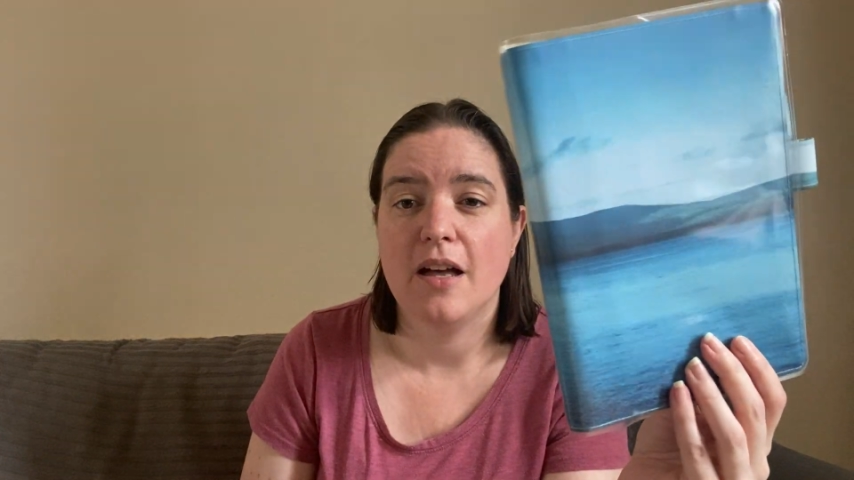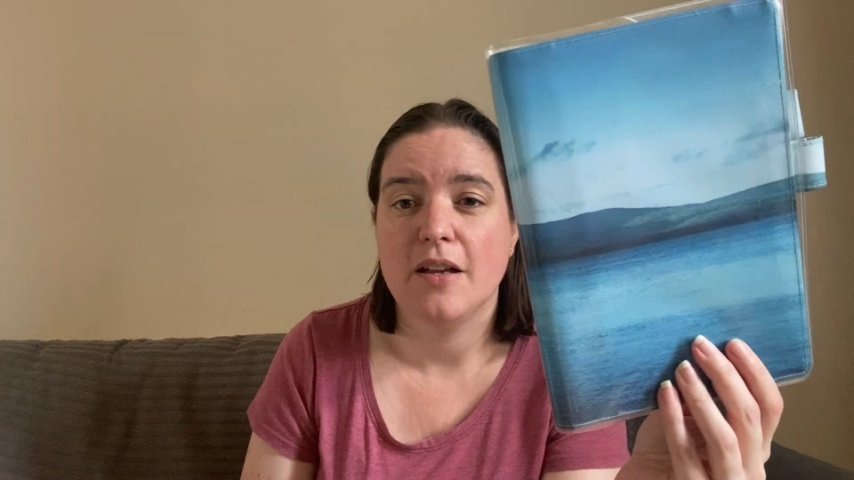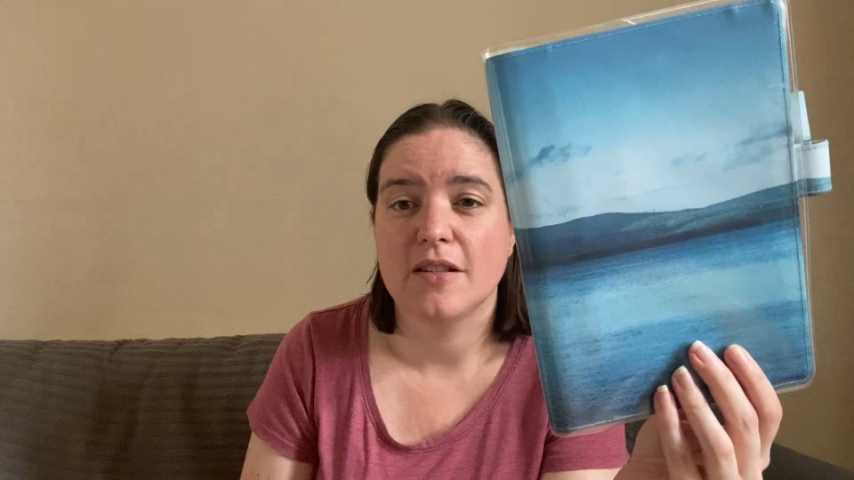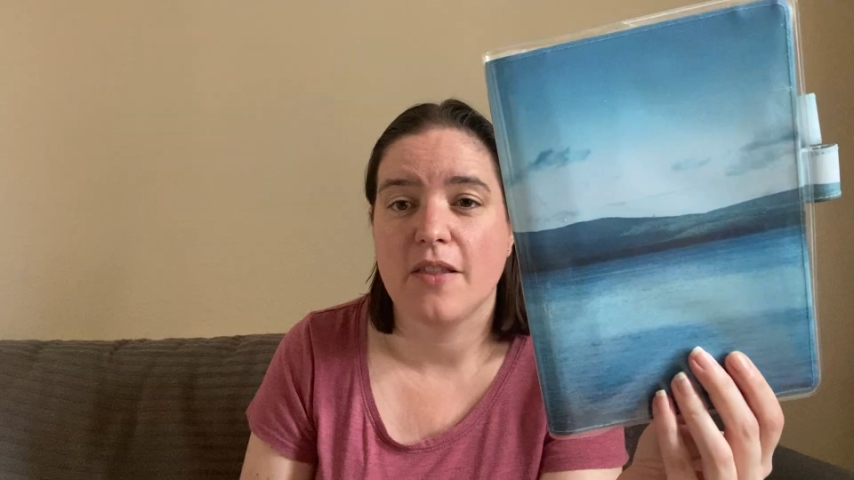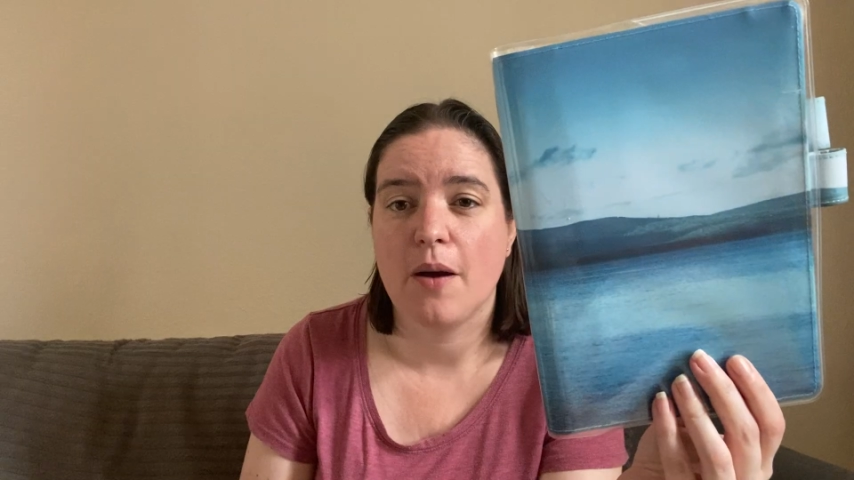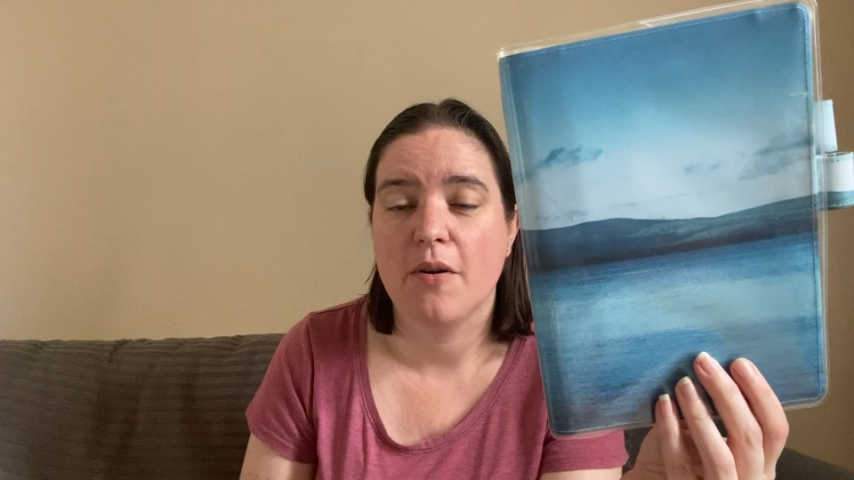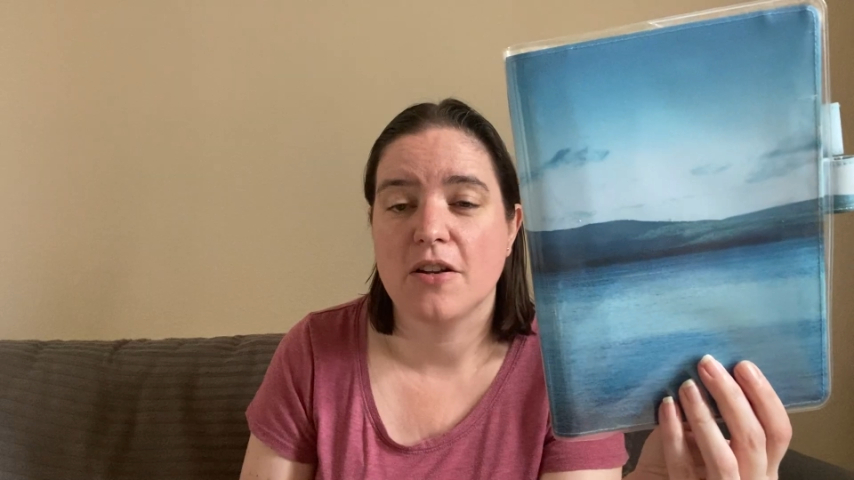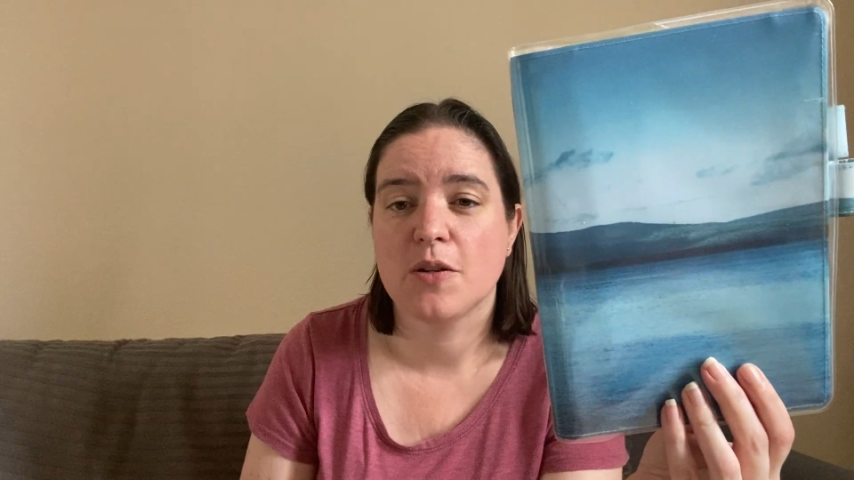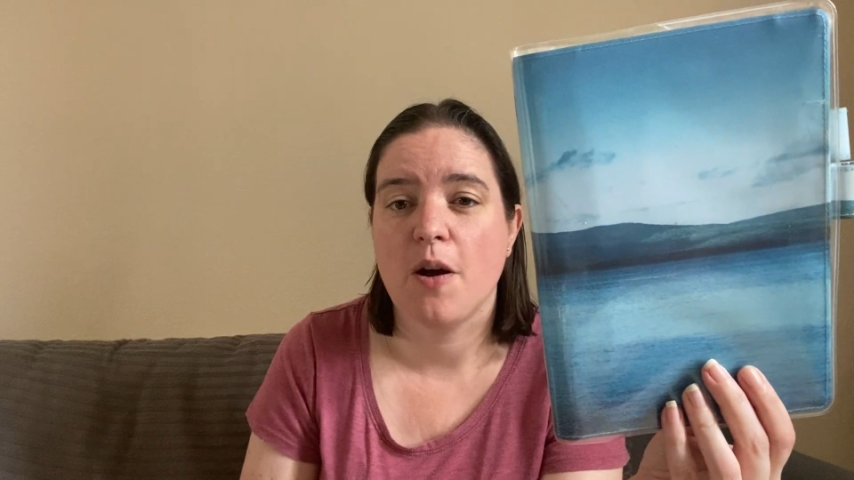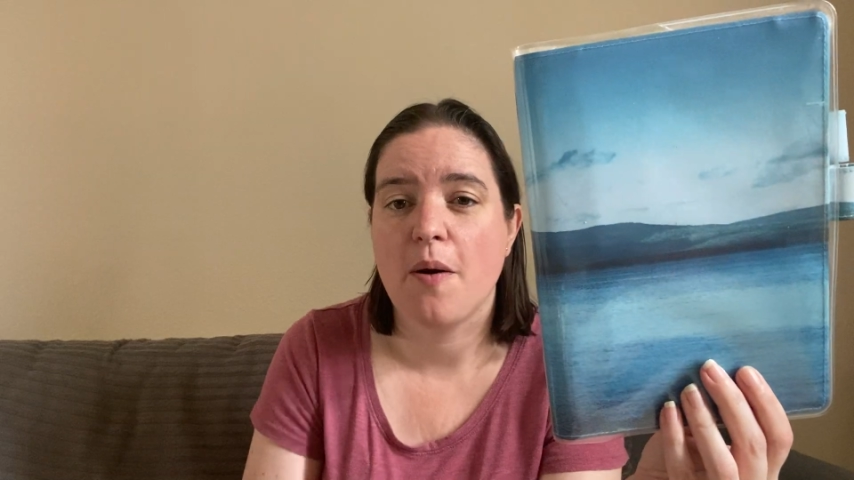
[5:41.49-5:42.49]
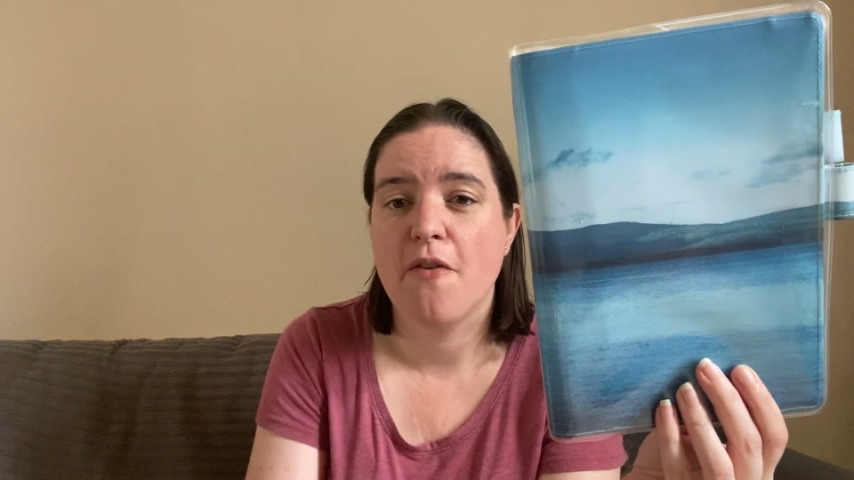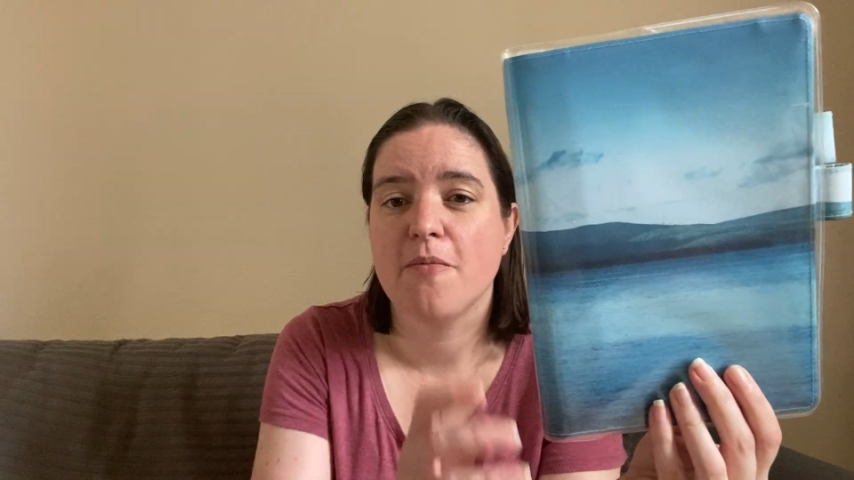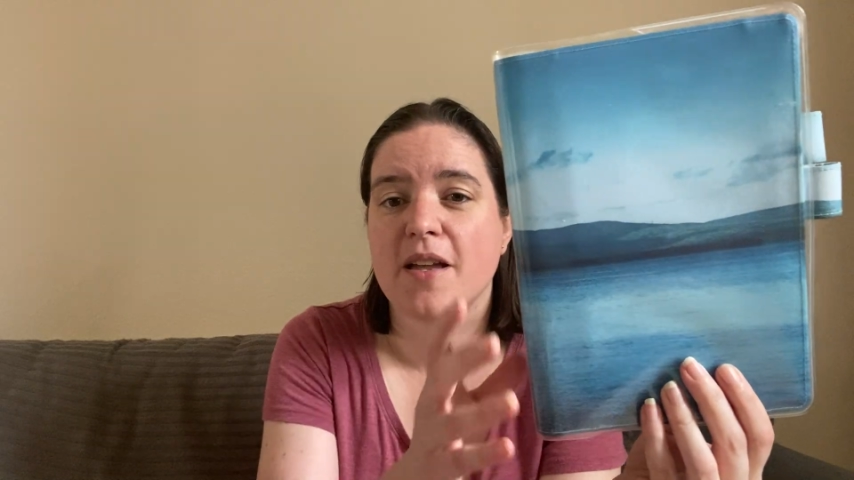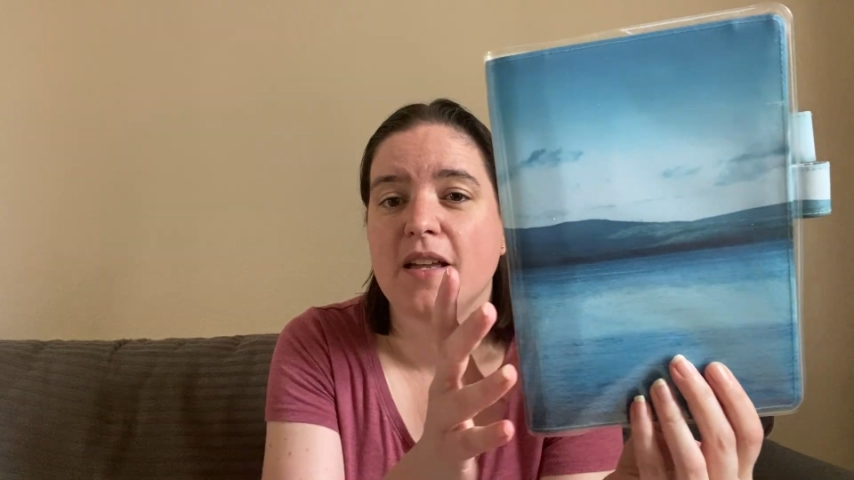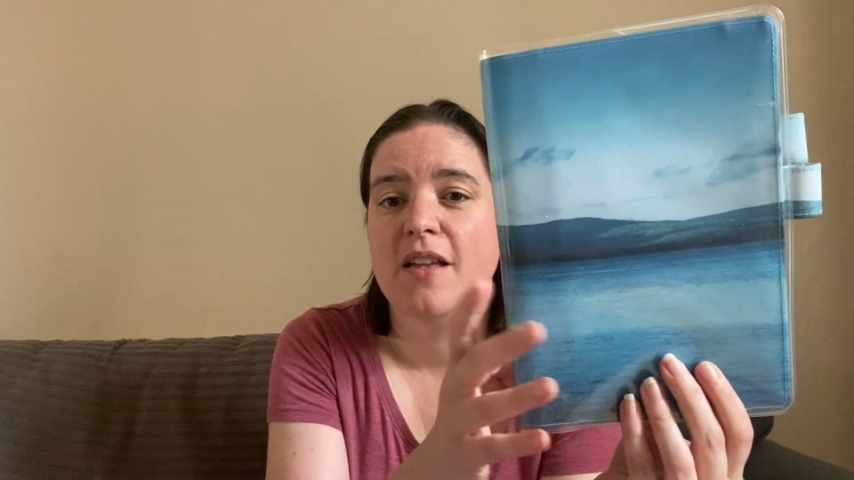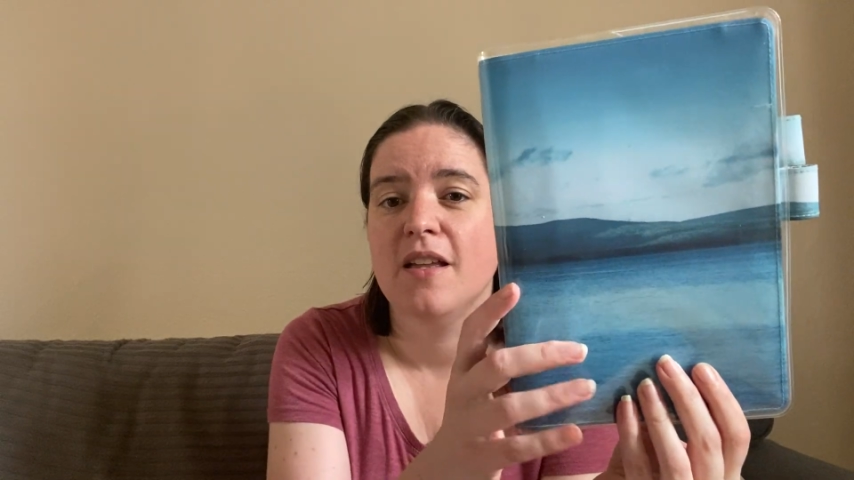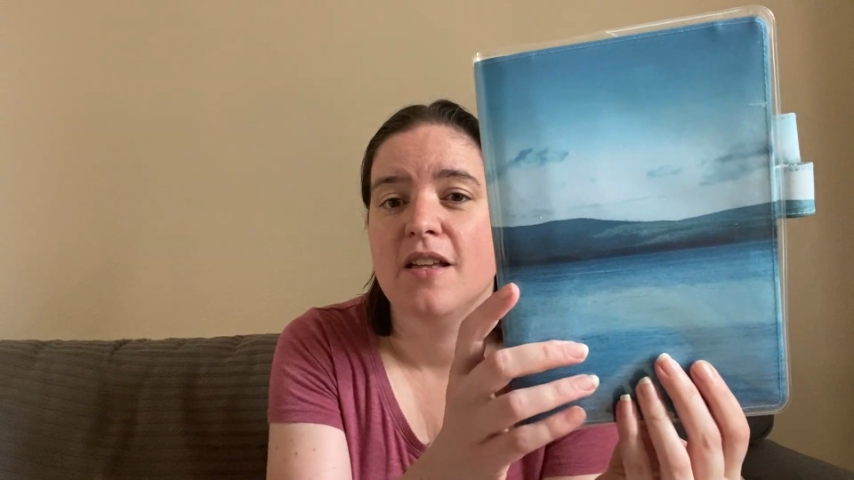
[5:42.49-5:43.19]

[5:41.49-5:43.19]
so that works quite well for me.